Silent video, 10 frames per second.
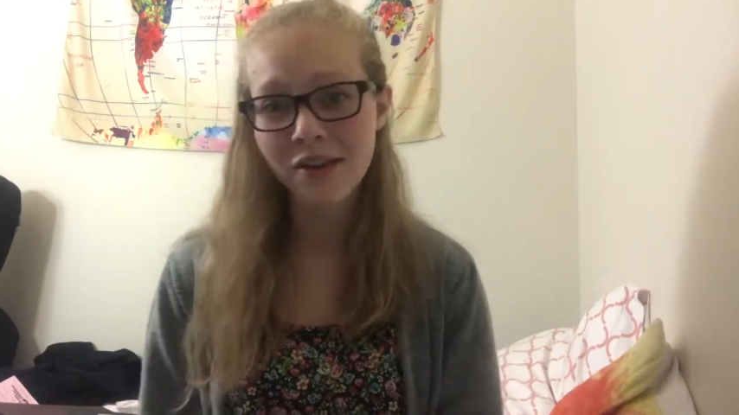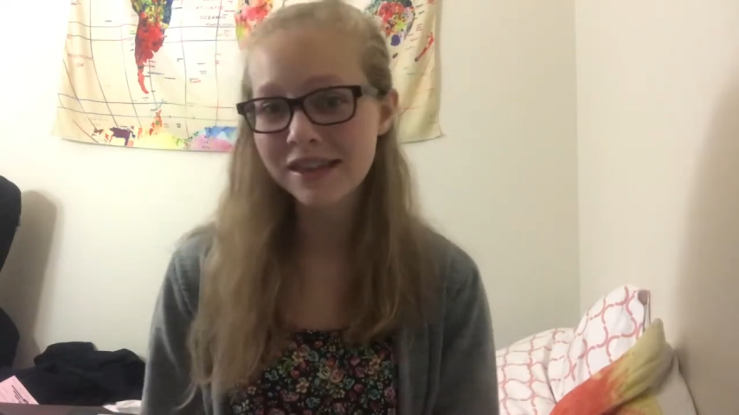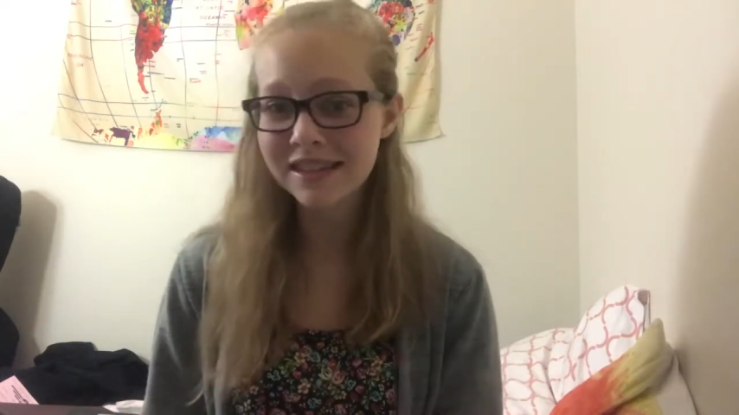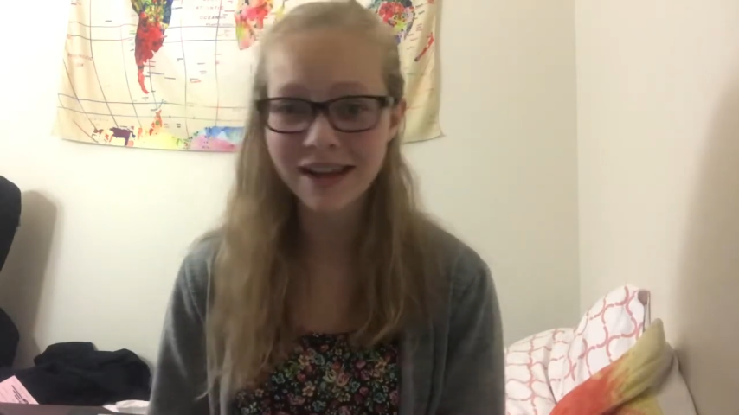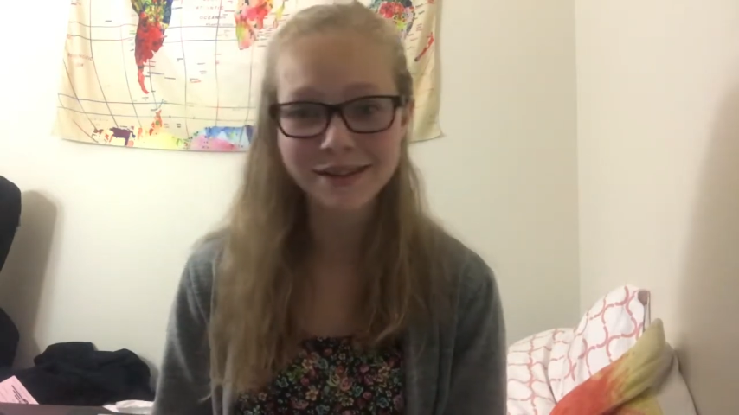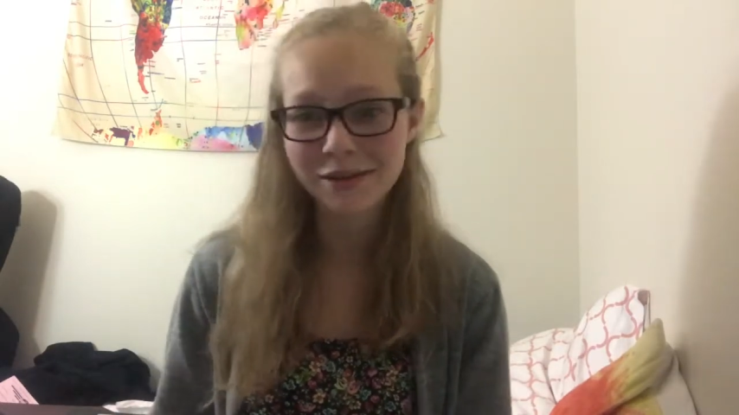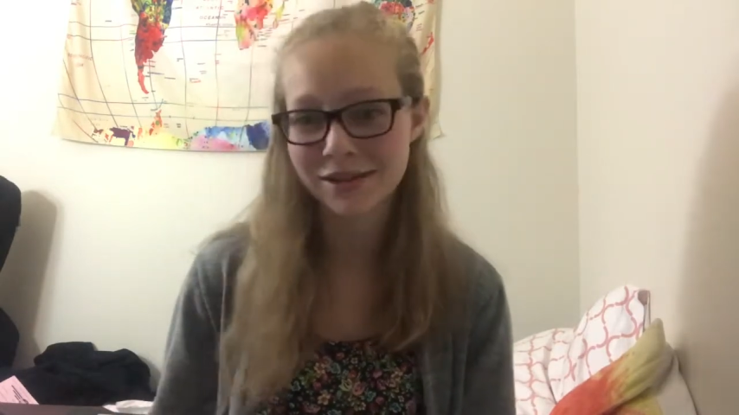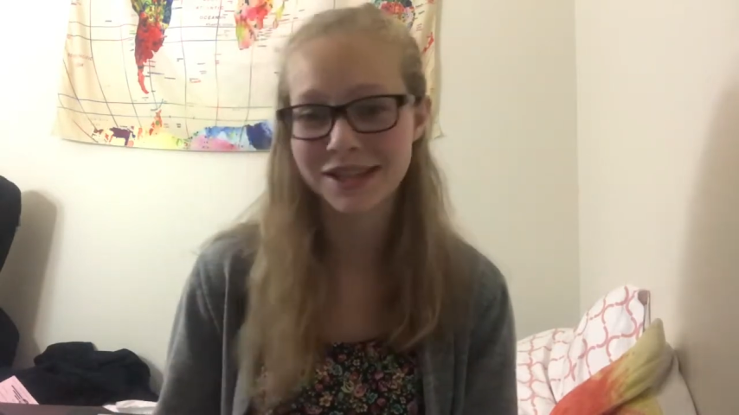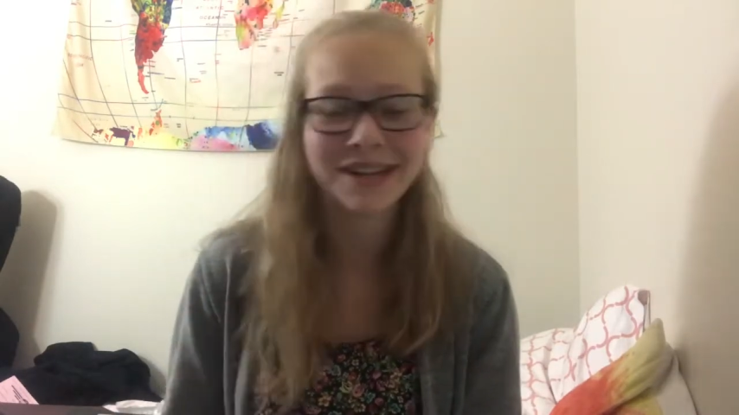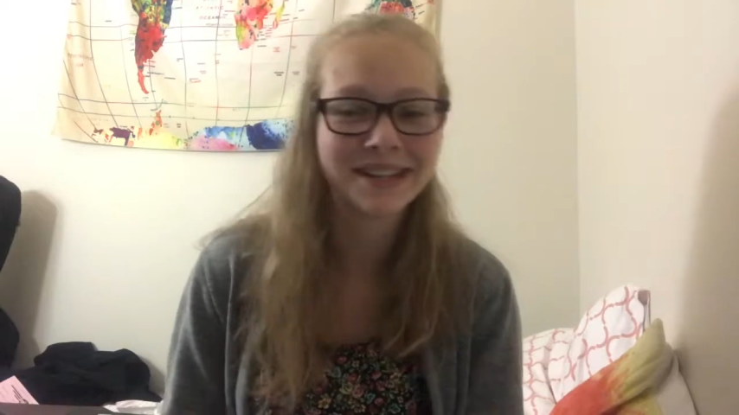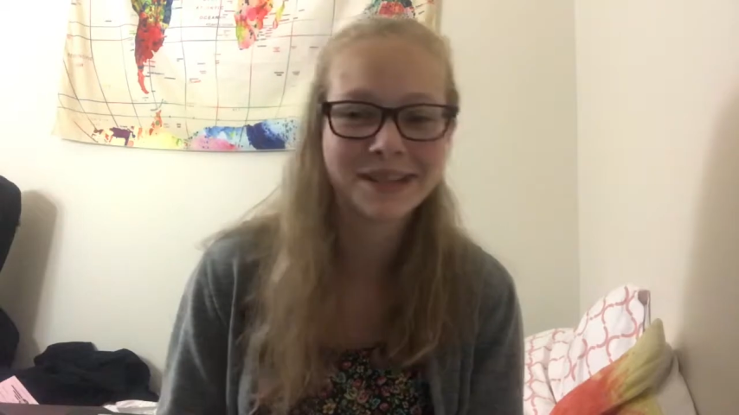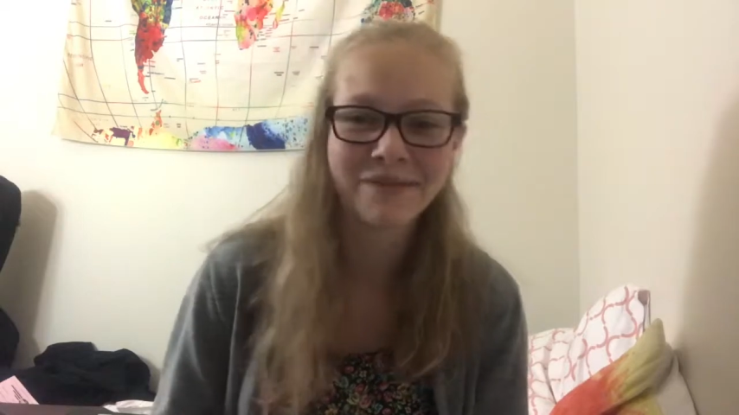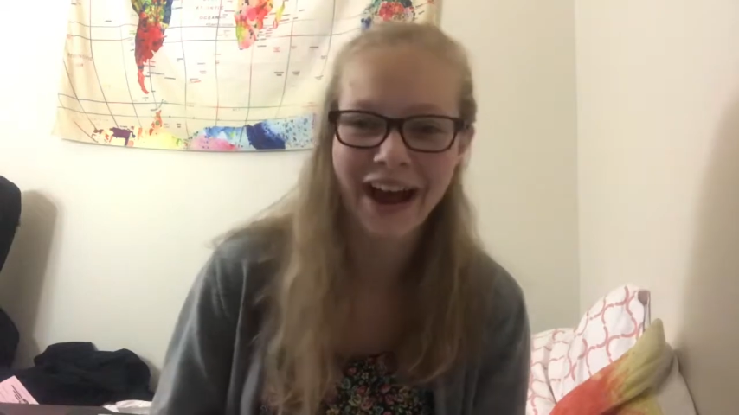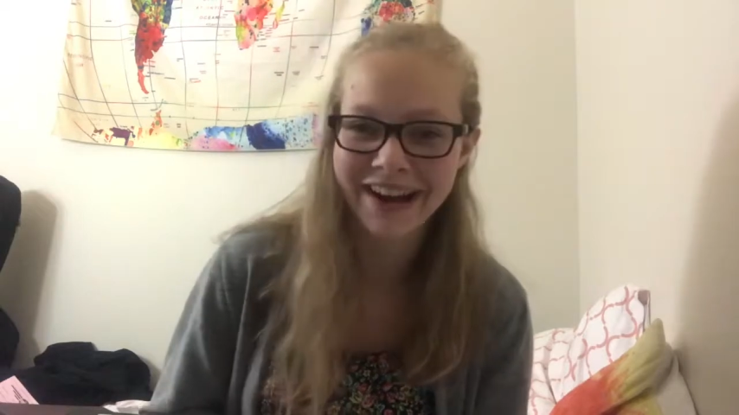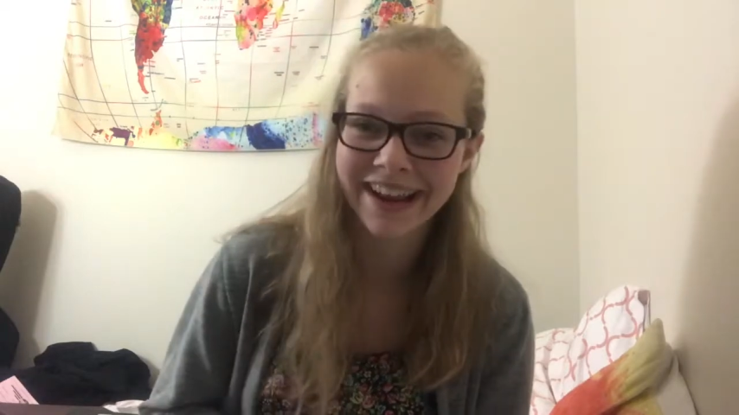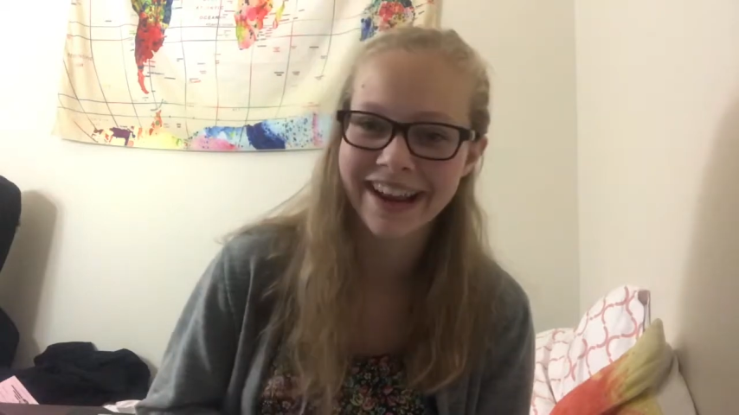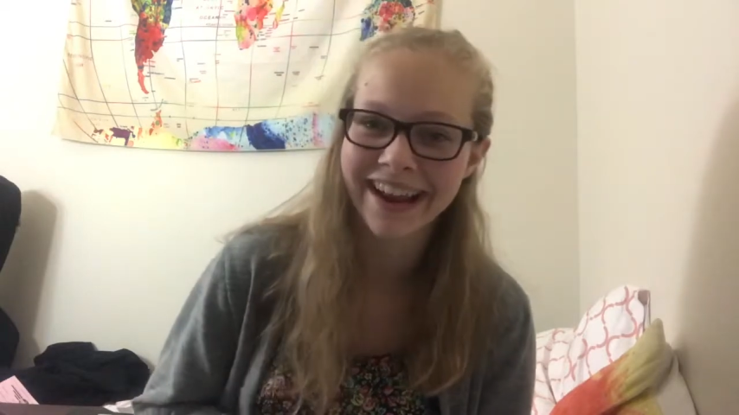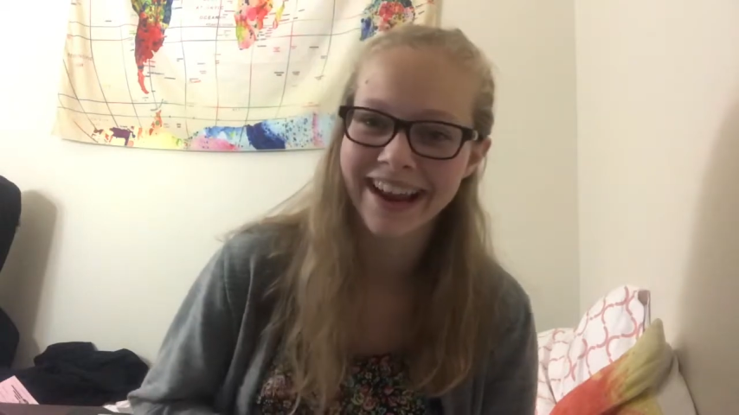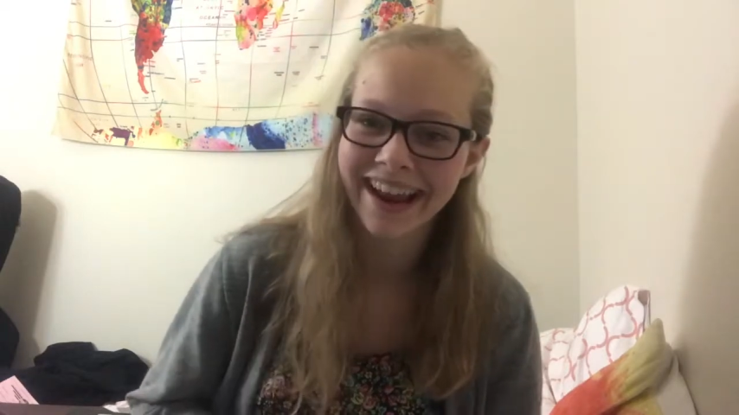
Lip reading: these high school students about it.